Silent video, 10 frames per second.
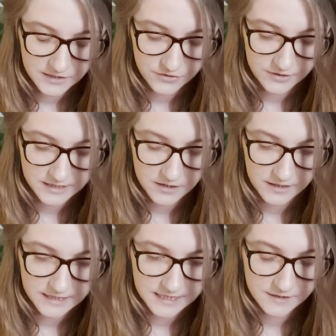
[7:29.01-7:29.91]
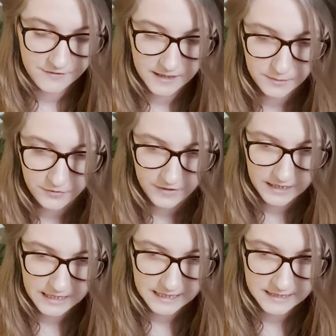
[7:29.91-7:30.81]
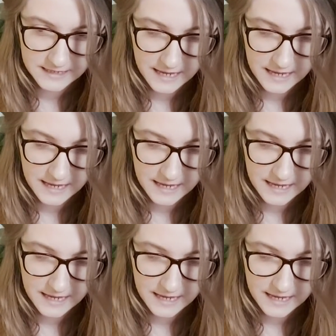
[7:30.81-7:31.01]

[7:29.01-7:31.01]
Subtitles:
or is starting to develop feelings,